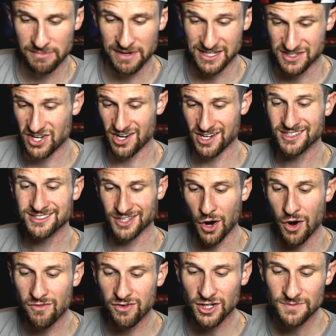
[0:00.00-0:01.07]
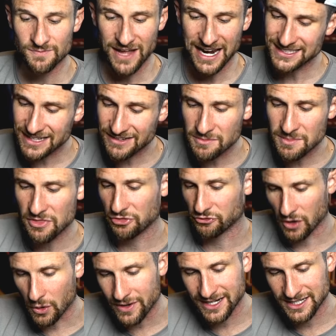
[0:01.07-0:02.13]
It turns over. I just haven't been
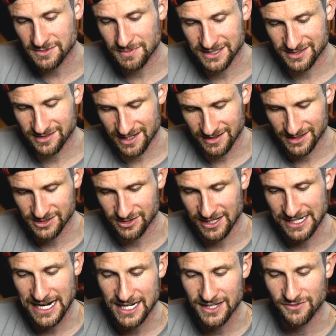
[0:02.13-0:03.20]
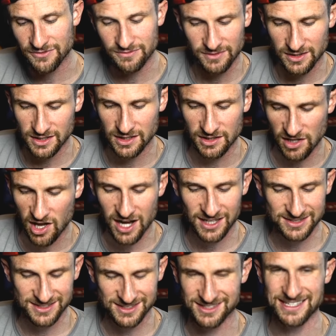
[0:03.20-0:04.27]
throwing it as much lately, so I kind of
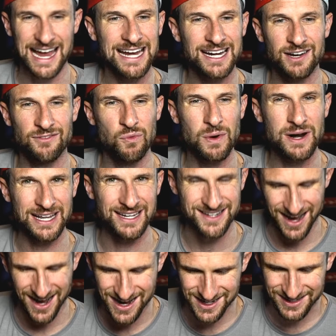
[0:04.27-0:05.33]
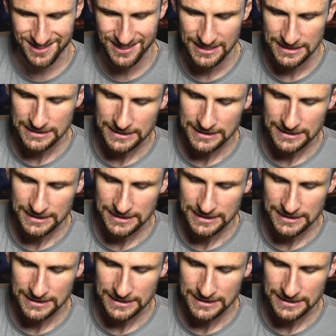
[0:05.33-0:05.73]
lost sight of what it does.